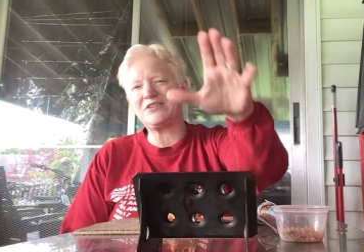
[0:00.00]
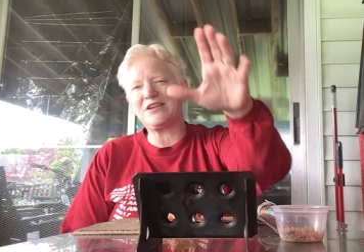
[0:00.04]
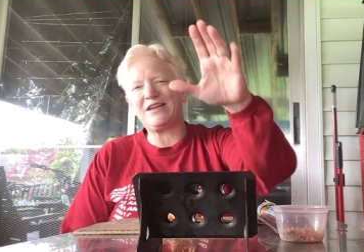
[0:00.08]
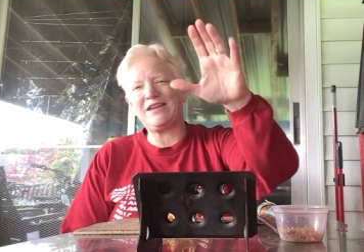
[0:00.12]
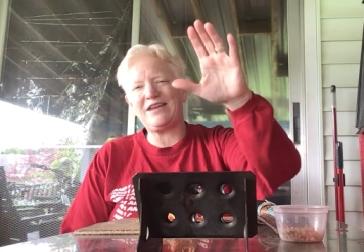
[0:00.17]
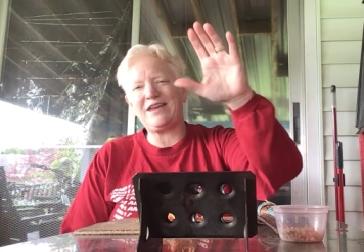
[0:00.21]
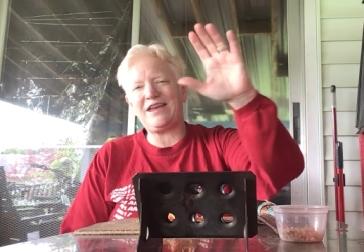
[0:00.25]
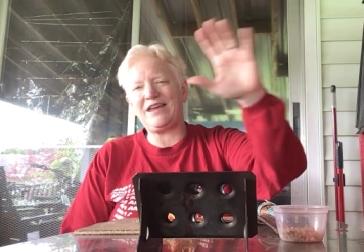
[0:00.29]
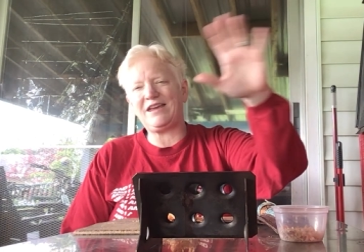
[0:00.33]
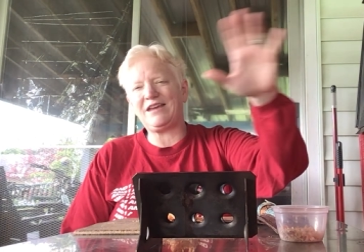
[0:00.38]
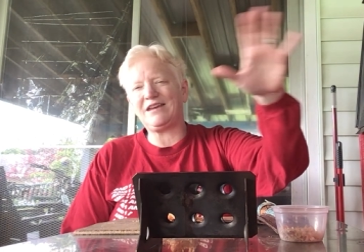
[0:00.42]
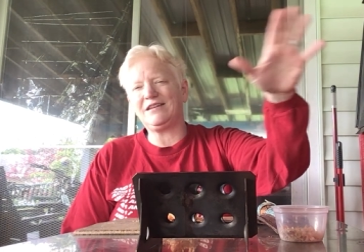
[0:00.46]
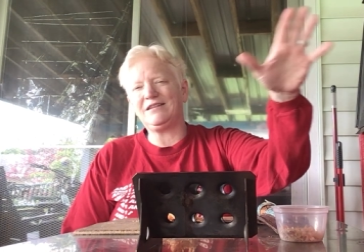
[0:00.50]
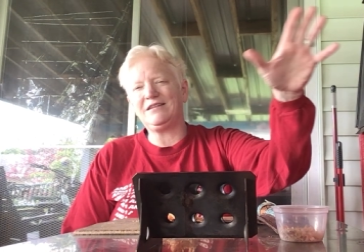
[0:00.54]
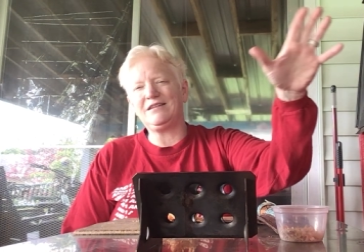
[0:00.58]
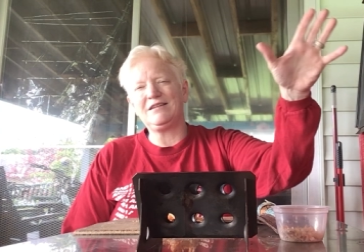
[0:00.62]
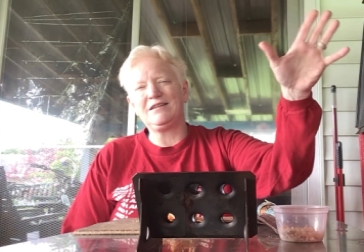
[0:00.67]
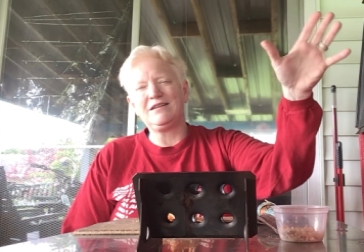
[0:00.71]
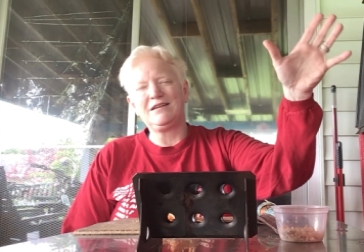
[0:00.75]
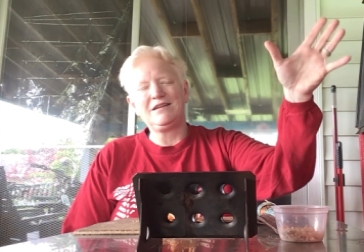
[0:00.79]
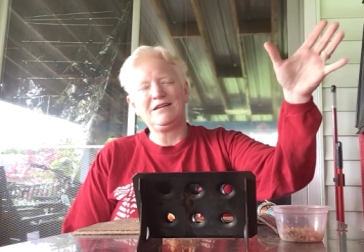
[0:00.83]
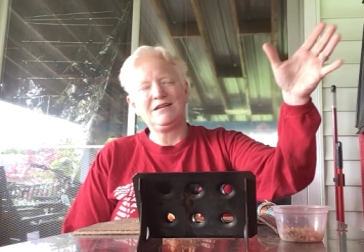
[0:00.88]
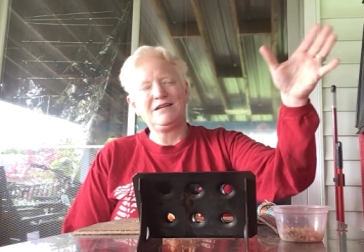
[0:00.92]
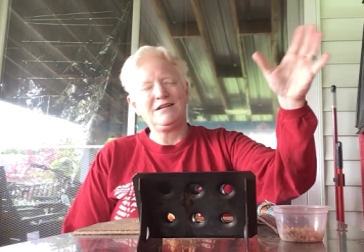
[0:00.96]
I can't
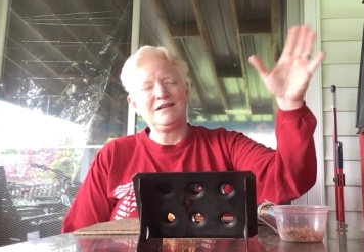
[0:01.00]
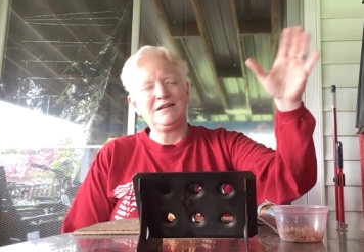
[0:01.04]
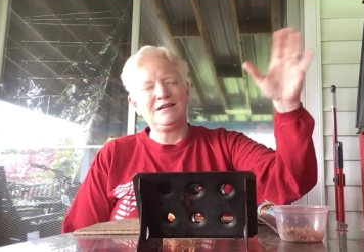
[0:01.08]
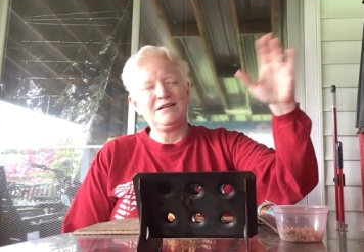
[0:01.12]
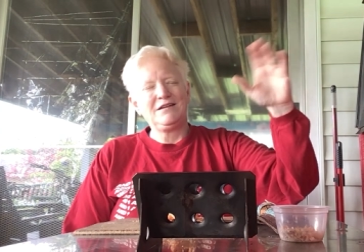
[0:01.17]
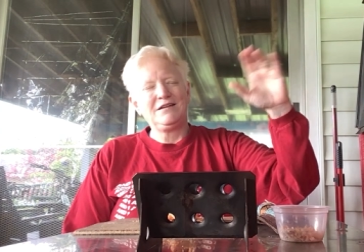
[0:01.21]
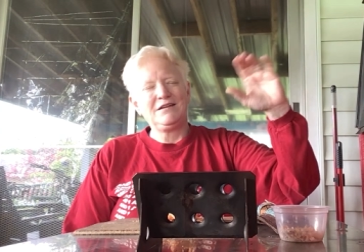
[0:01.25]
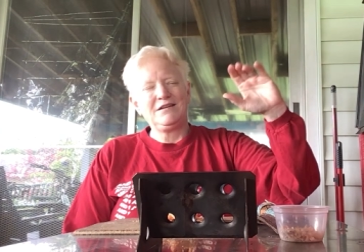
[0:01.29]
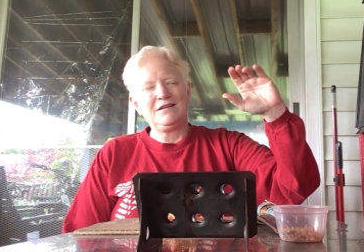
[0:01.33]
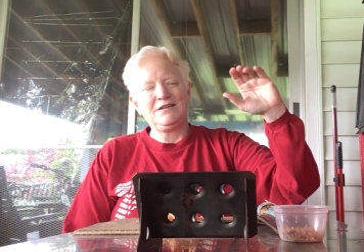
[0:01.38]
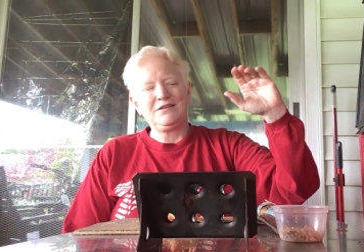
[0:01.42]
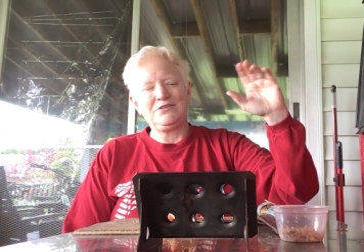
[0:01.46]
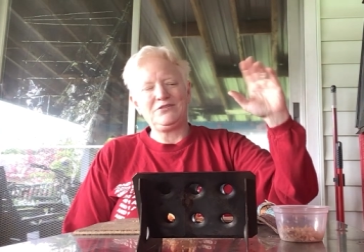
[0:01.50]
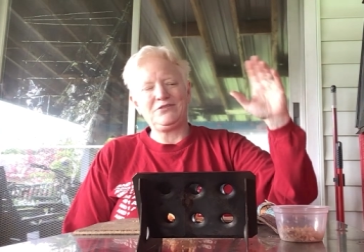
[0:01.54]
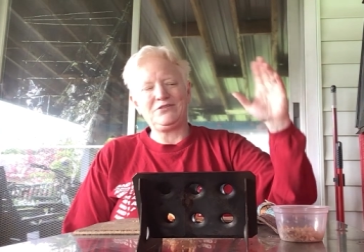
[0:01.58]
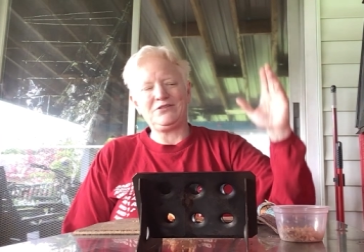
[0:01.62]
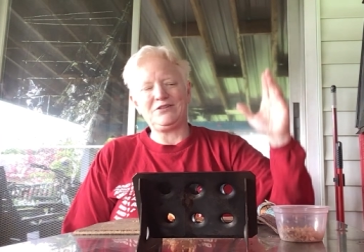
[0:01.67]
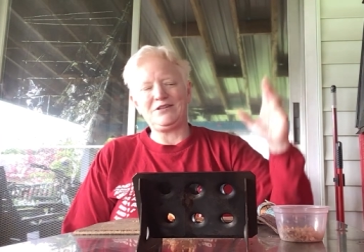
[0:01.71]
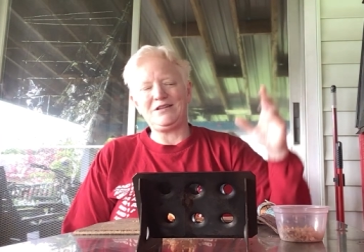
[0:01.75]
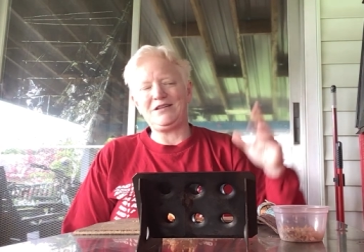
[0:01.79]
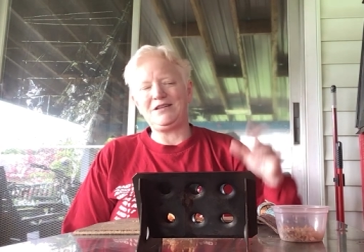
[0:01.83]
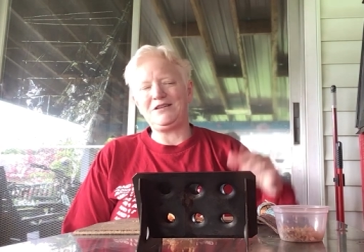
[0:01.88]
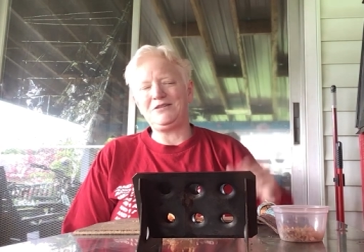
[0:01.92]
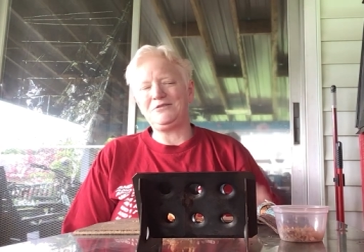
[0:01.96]

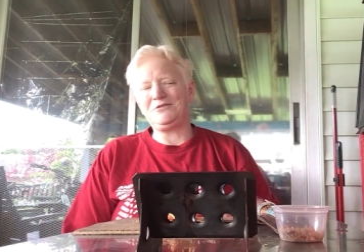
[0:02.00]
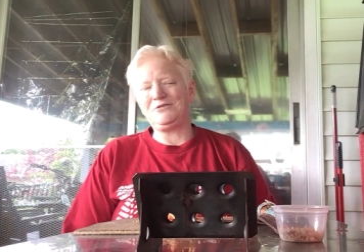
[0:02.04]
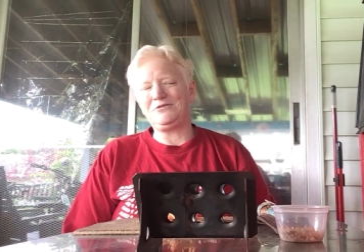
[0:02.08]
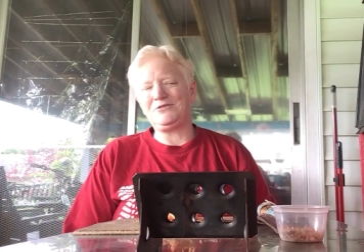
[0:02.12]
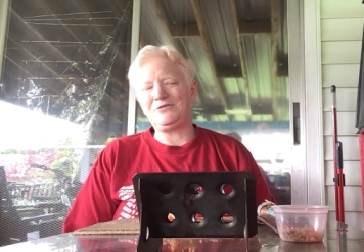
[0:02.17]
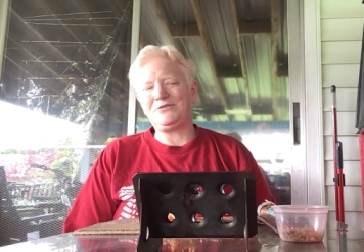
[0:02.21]
see or